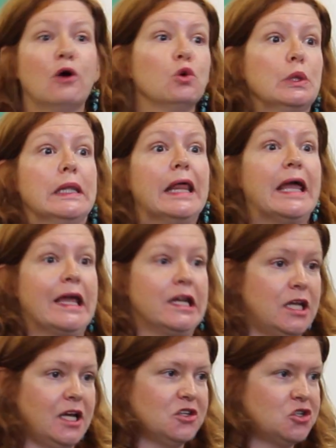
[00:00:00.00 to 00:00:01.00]
and
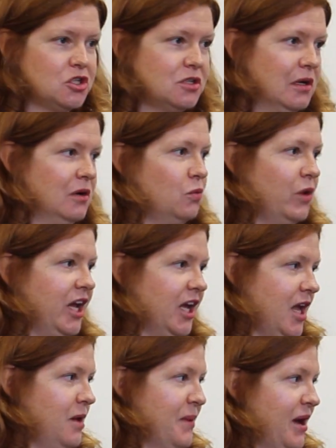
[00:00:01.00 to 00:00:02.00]
works that have
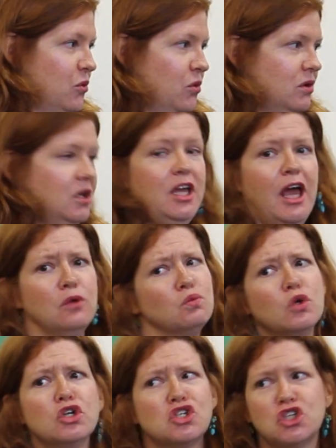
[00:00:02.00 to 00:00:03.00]
monsters
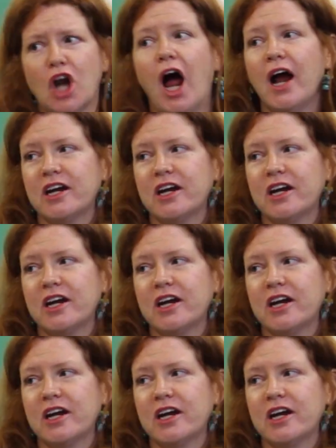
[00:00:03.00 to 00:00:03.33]
or what we